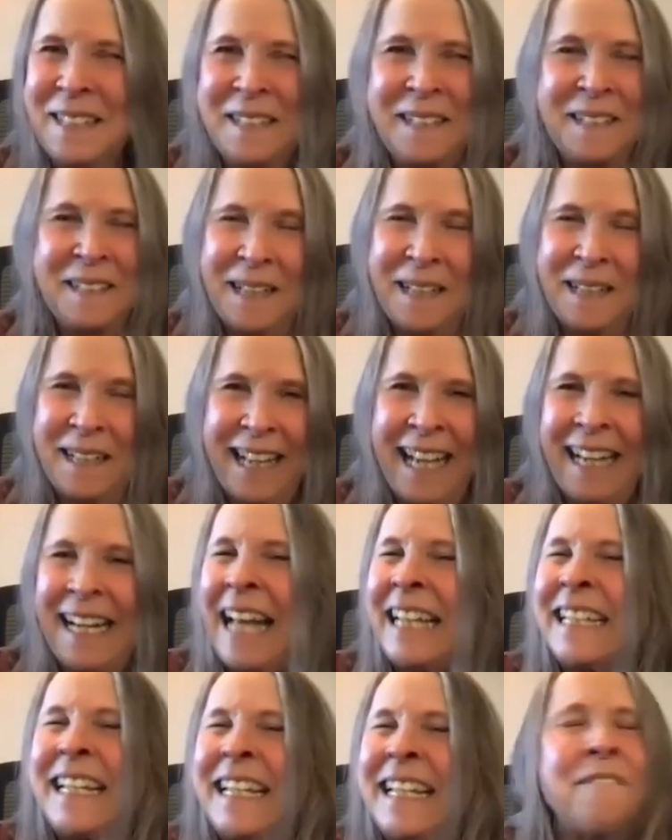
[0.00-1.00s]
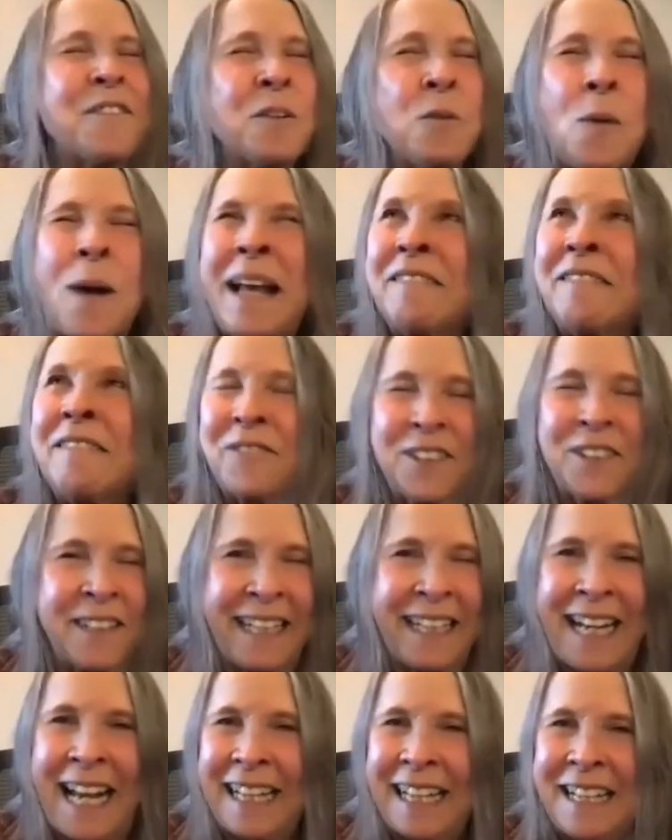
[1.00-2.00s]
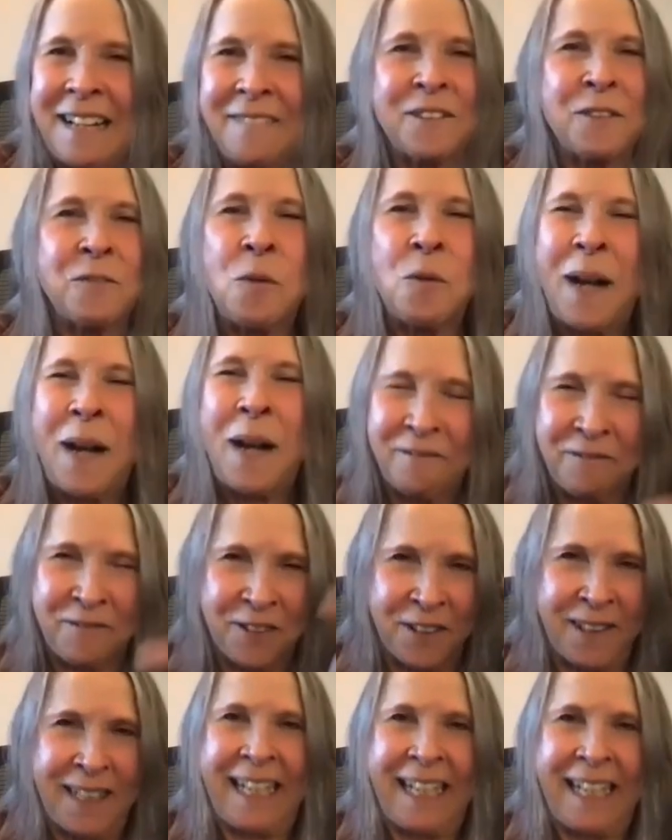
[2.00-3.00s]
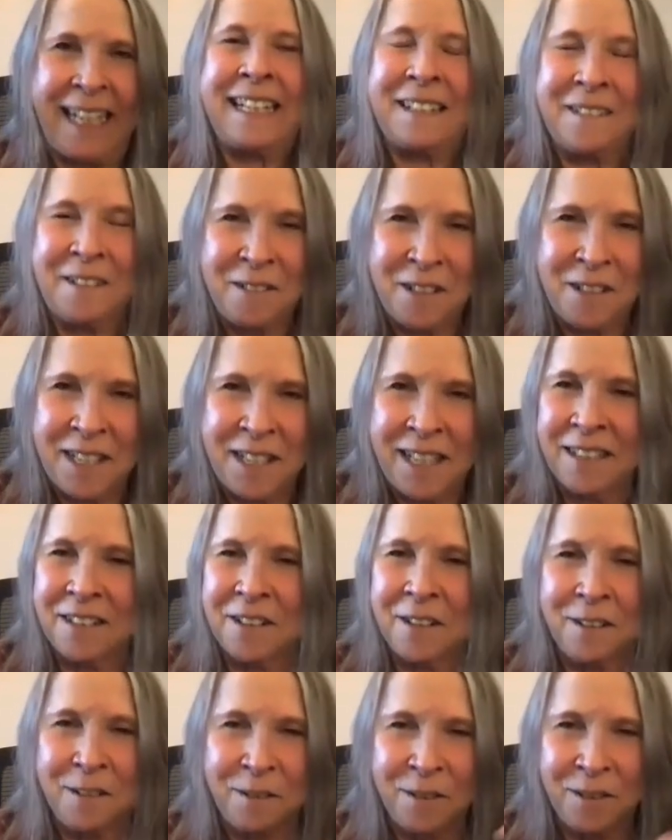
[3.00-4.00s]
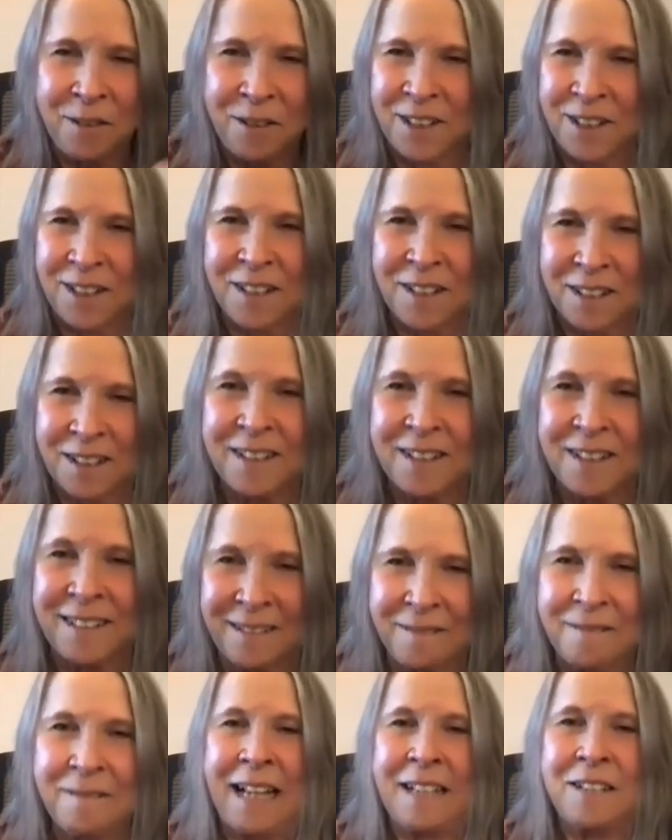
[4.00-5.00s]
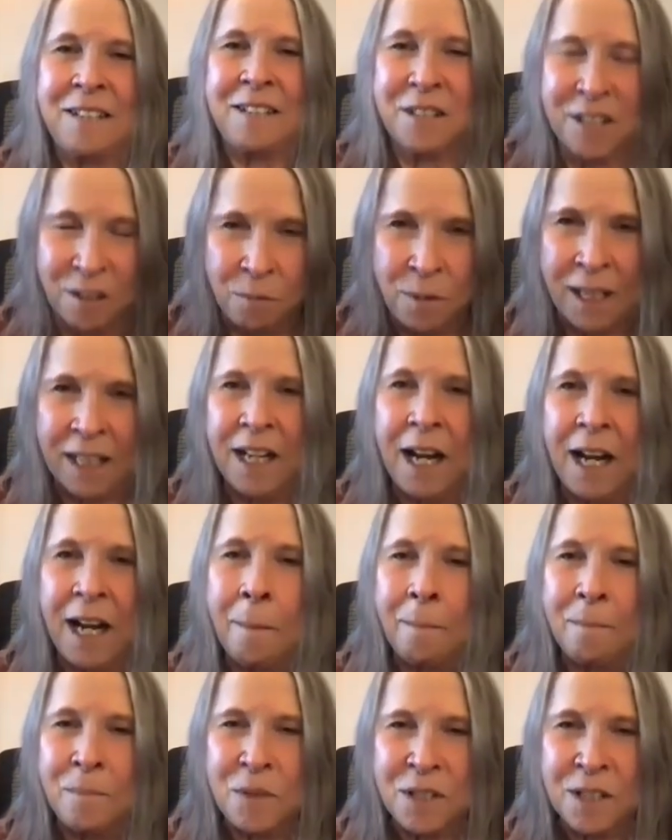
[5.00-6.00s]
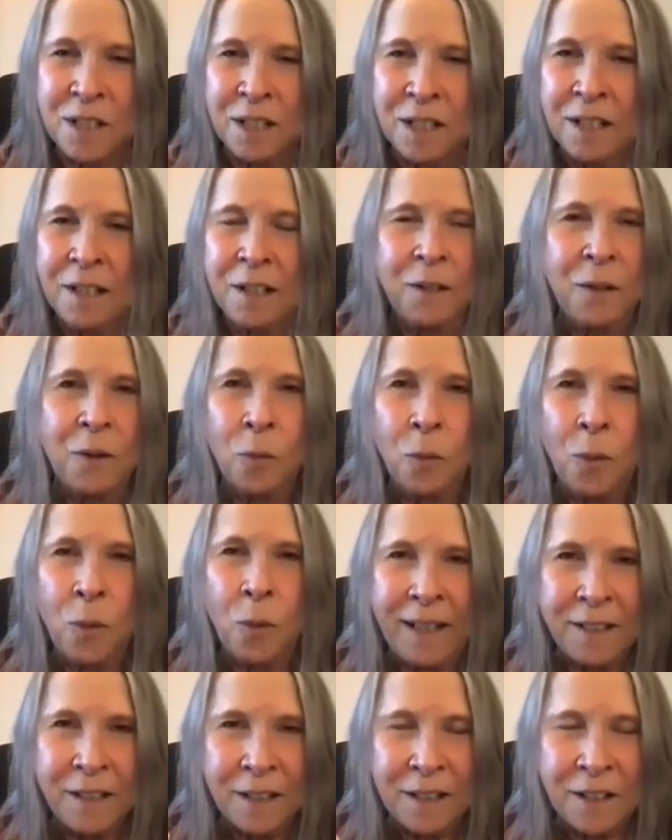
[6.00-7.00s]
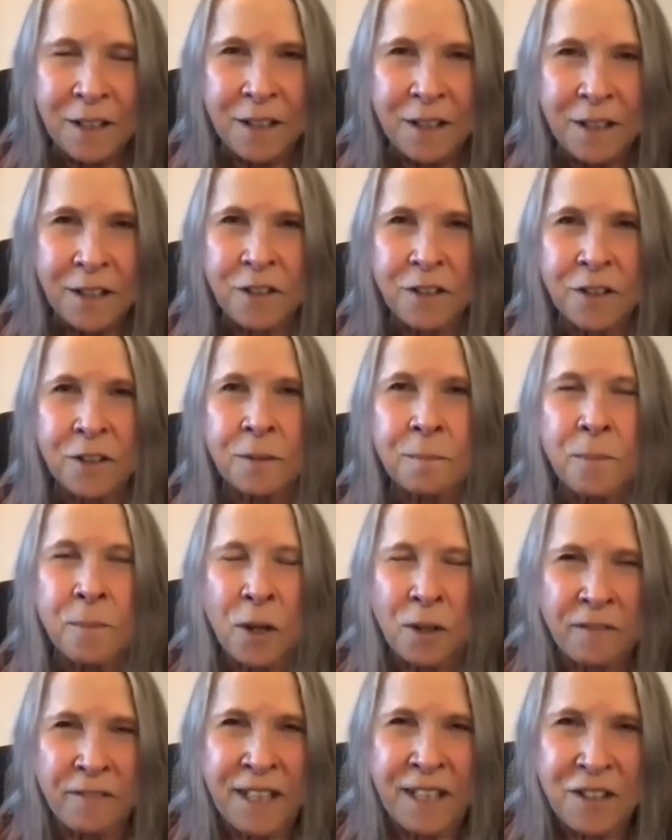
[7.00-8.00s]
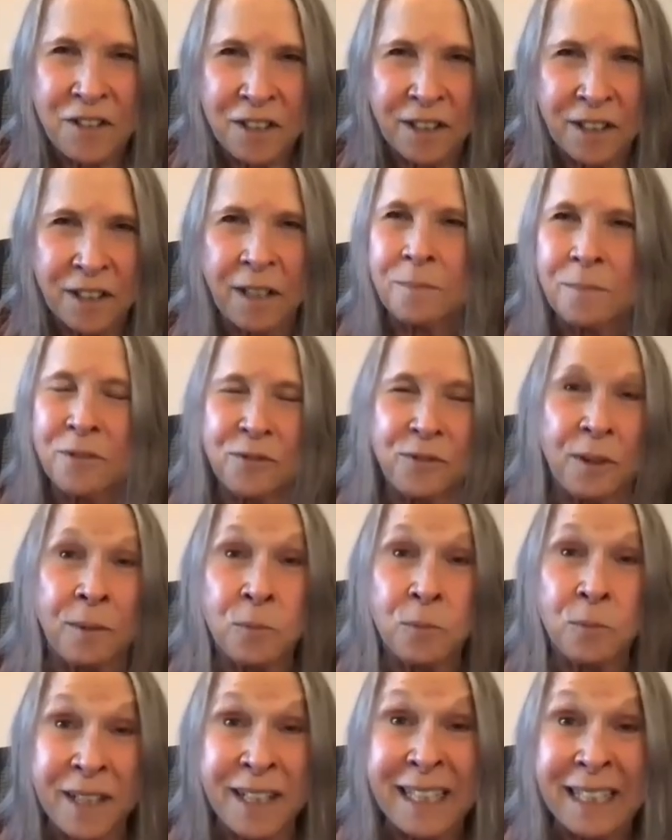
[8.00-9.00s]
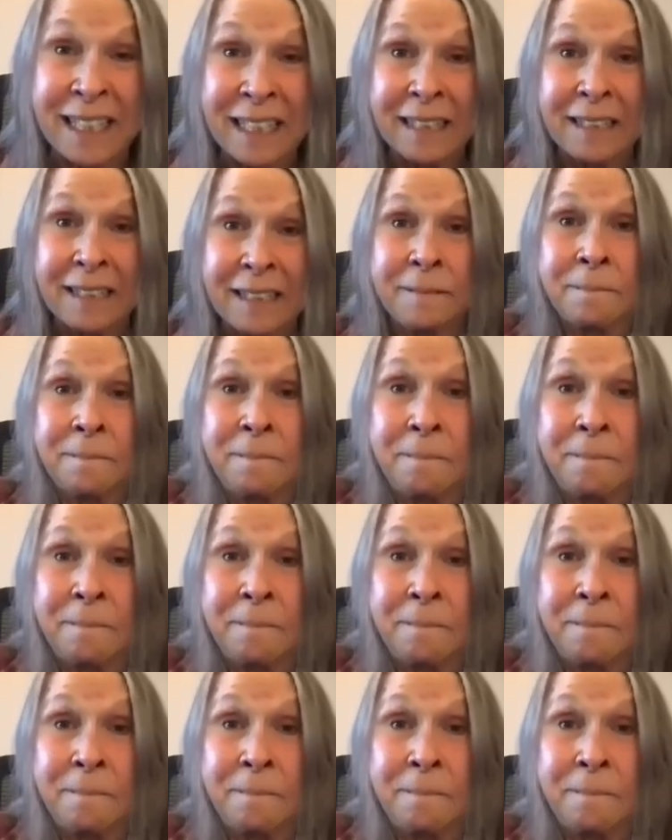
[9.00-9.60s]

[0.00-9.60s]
um, I never went for I never went for any of those things. Those are just that's just what comes when your motivation comes from within.